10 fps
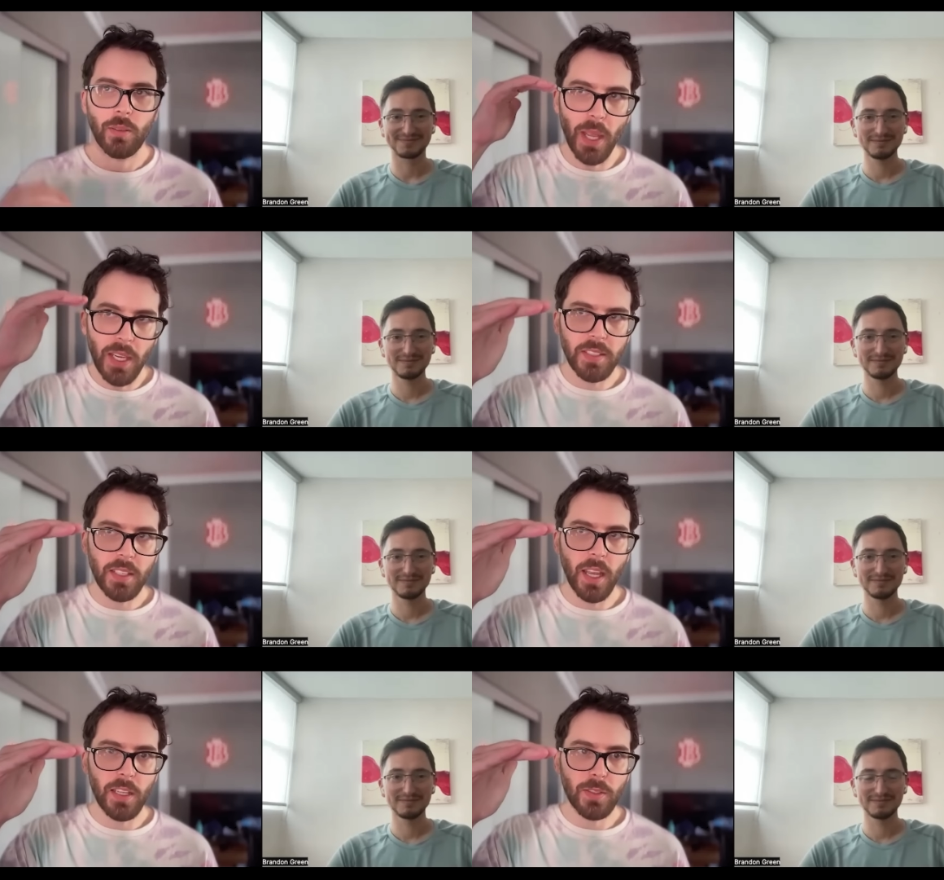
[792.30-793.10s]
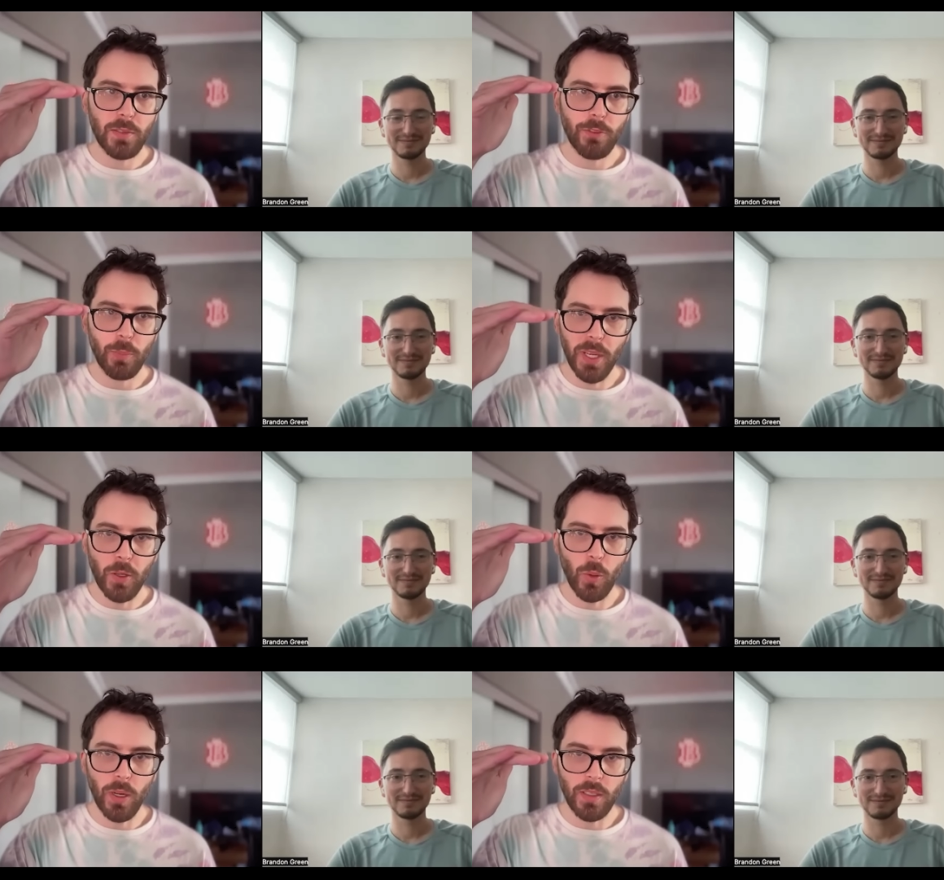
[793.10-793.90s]
Speaker 1: base case for
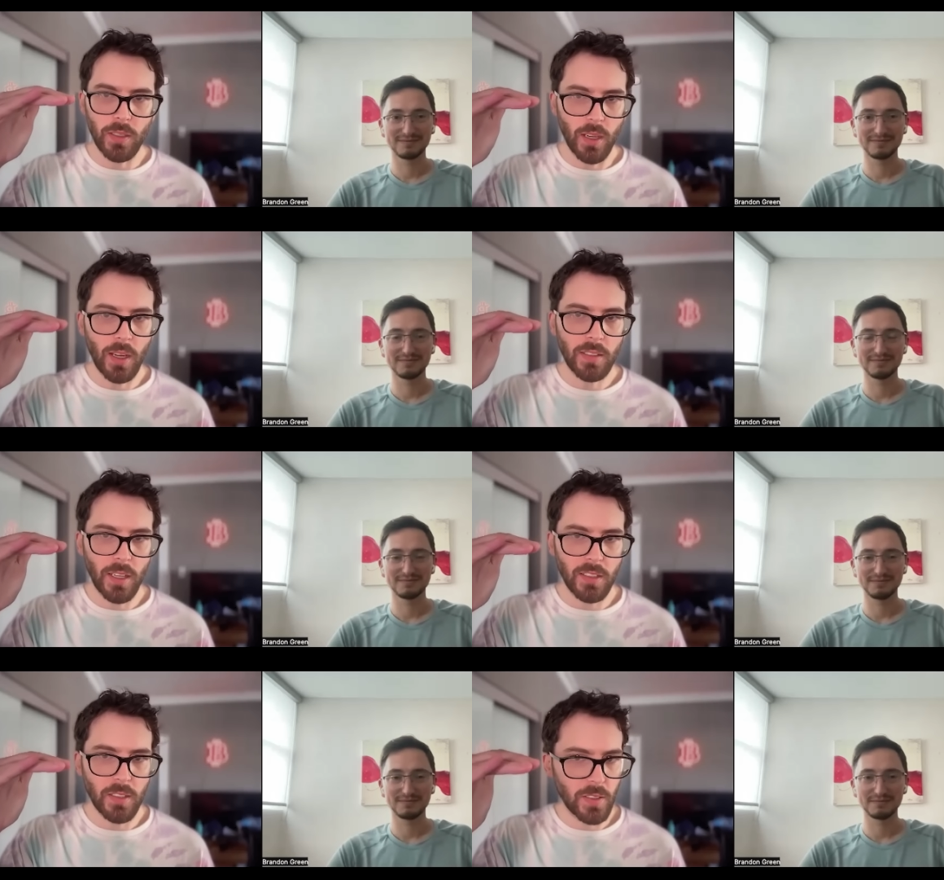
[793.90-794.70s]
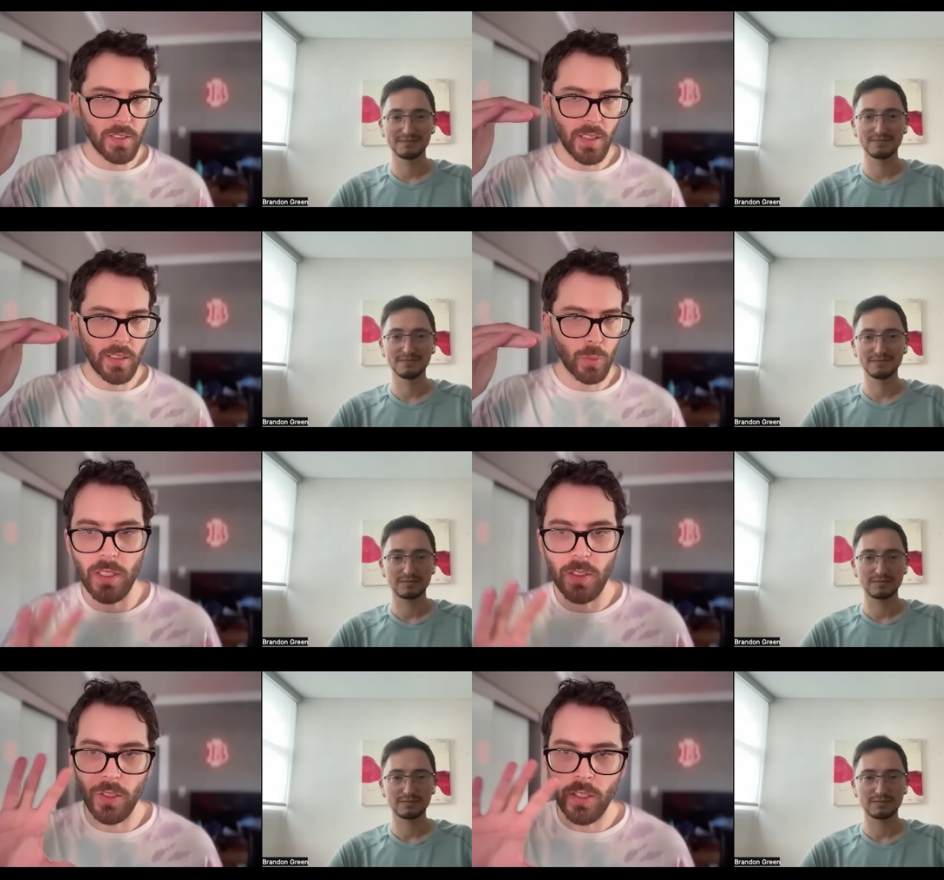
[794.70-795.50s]
Bitcoin in the context of this cycle,
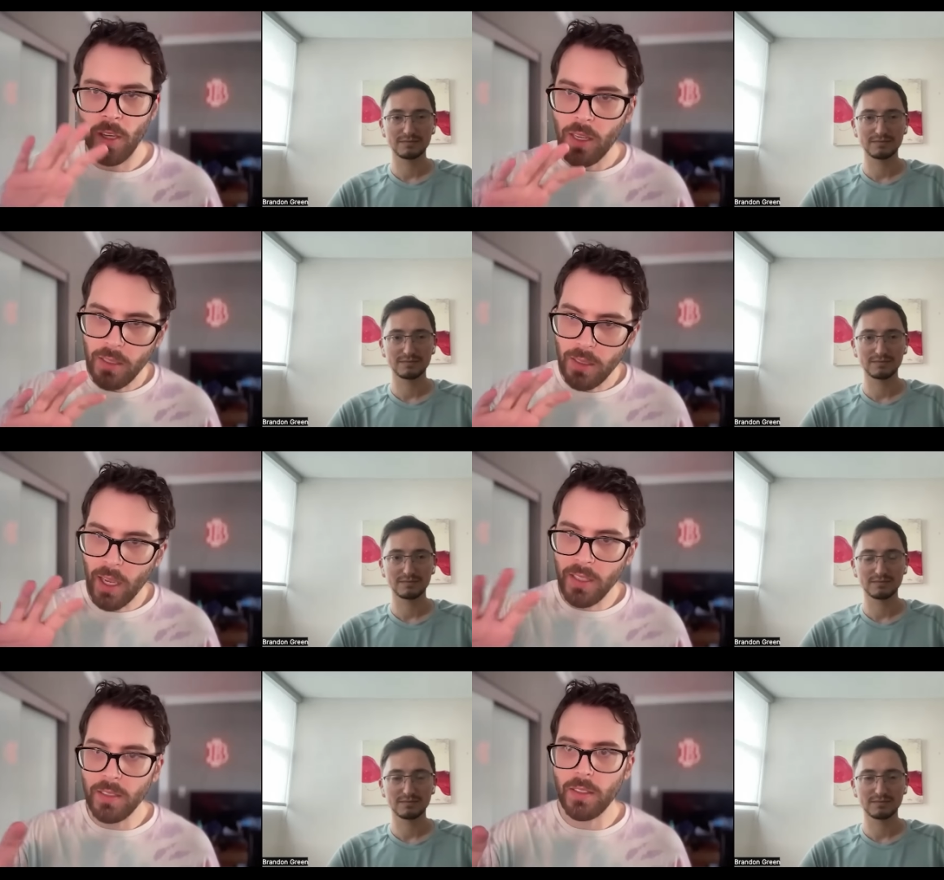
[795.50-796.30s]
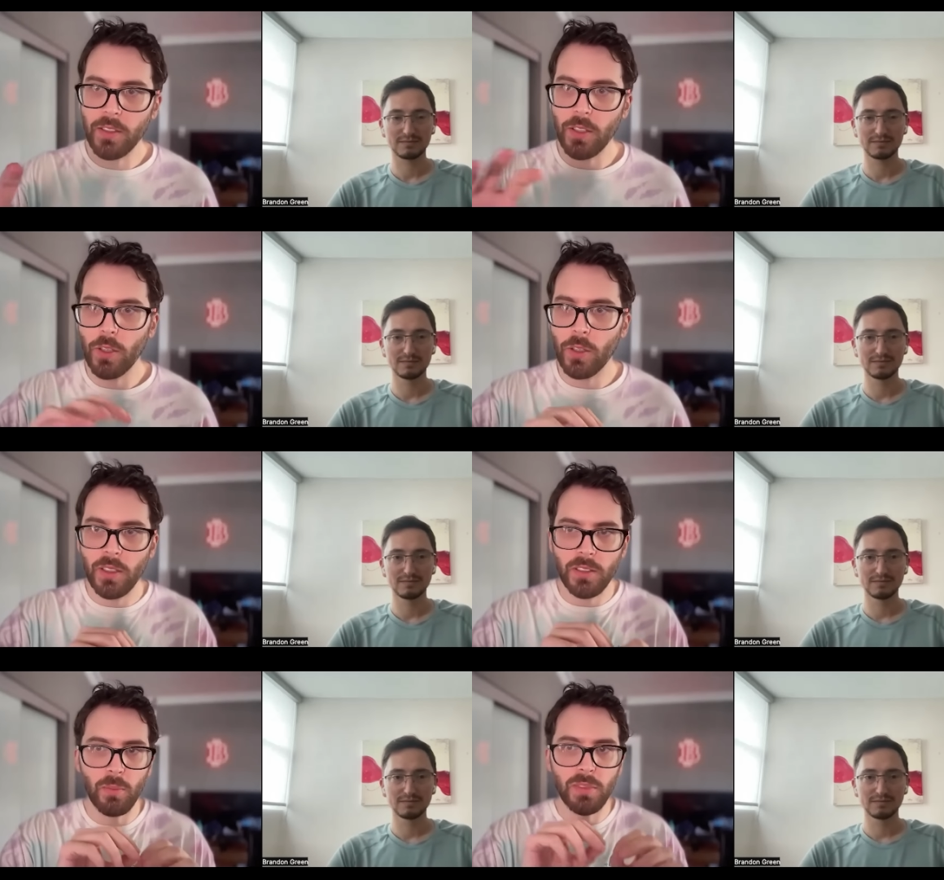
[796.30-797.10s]
either end of this year,
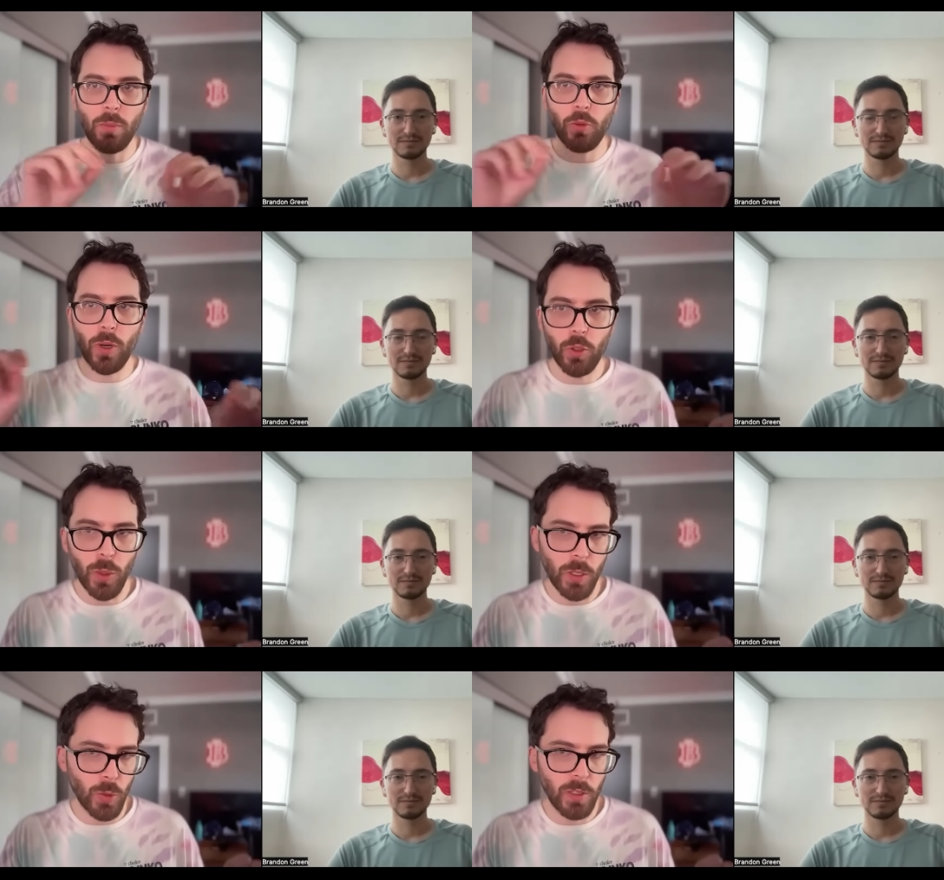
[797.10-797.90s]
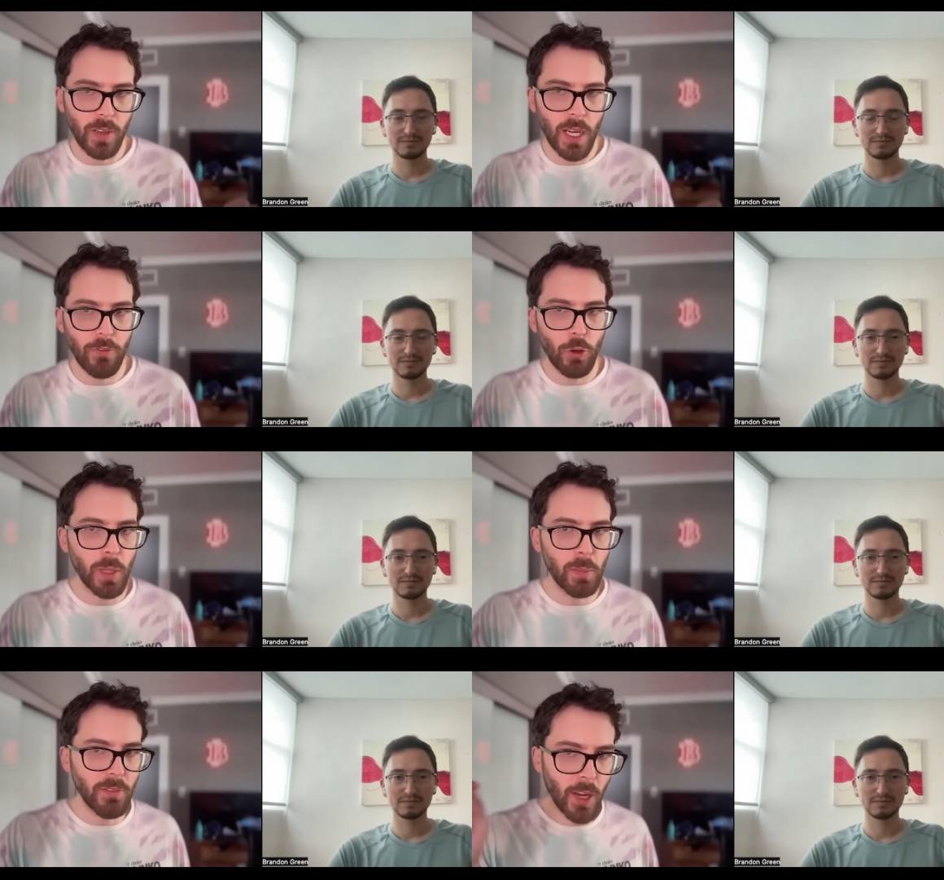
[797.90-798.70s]
sometime throughout twenty twenty-five, or
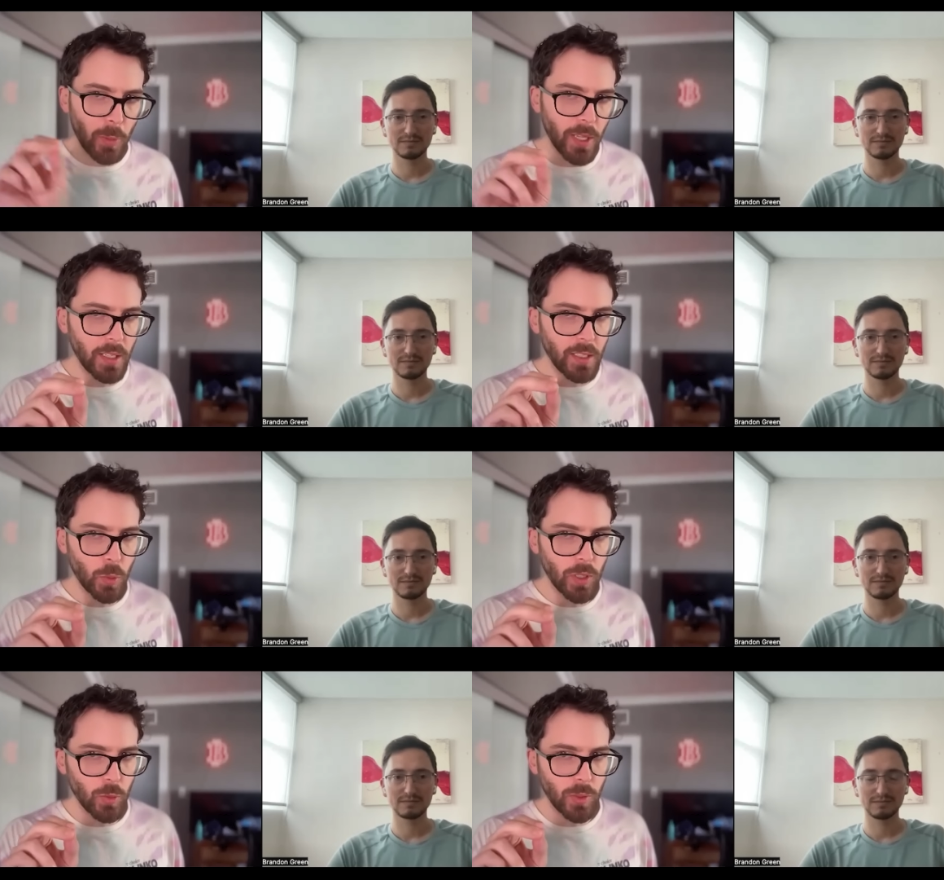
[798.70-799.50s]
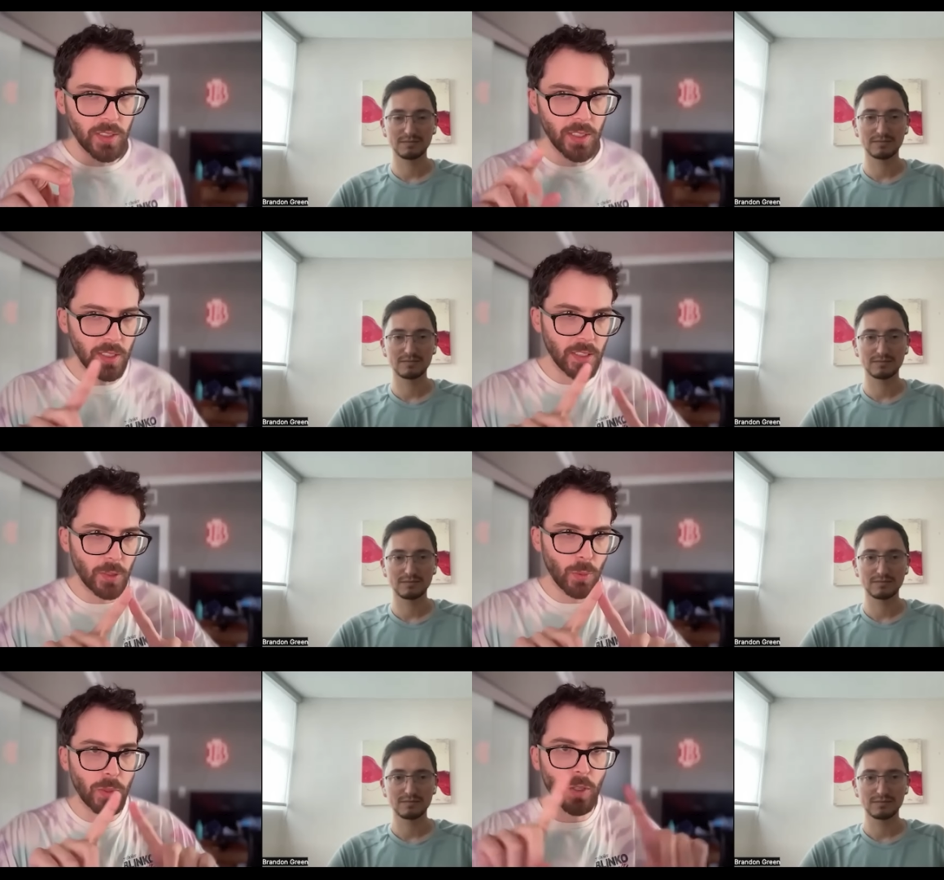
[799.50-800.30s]
maybe very beginning of twenty twenty-six. This is
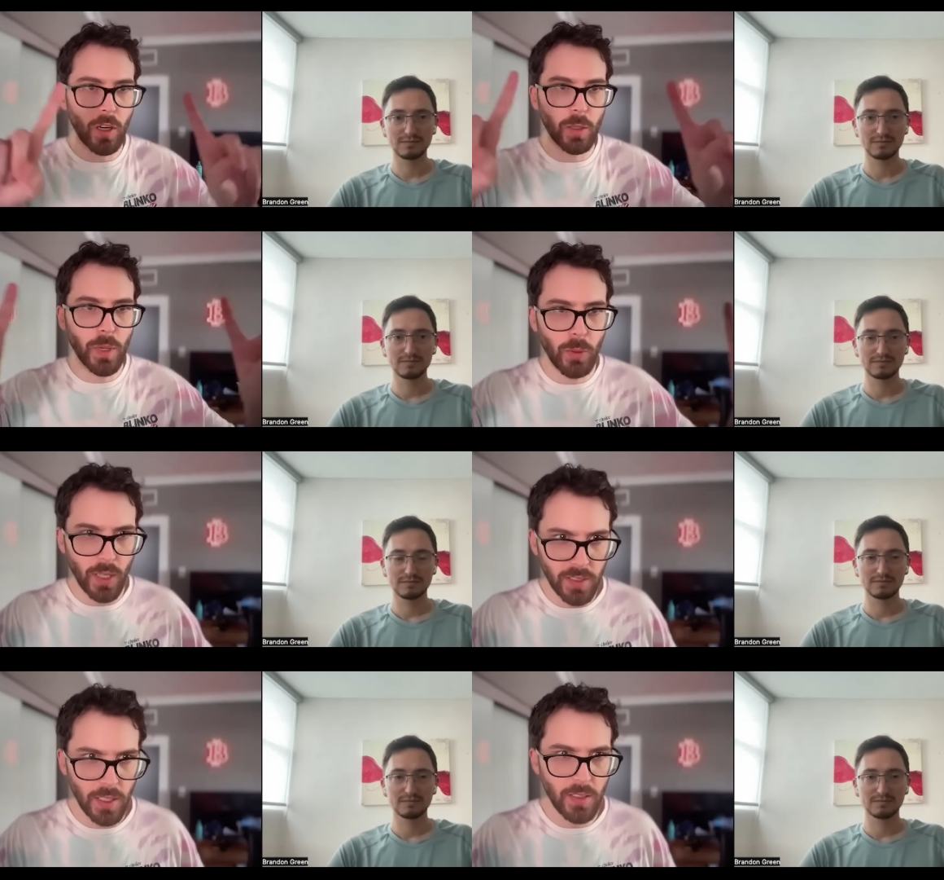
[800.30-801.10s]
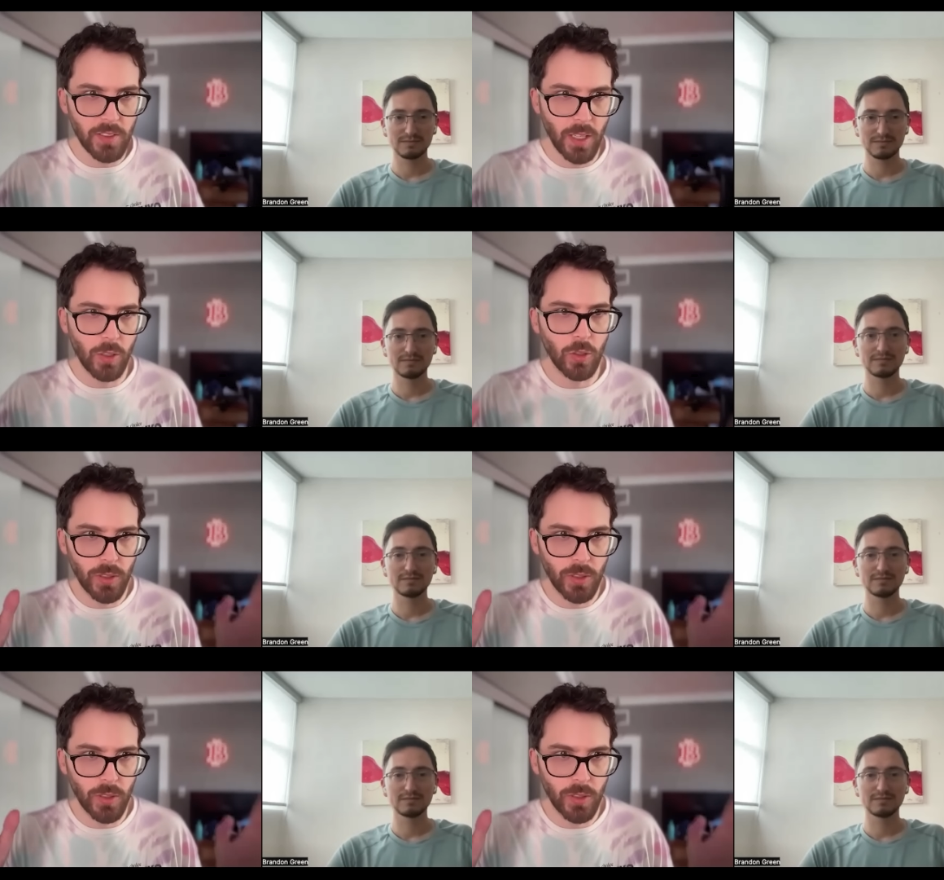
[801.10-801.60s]
what we're talking about when I say the cycle.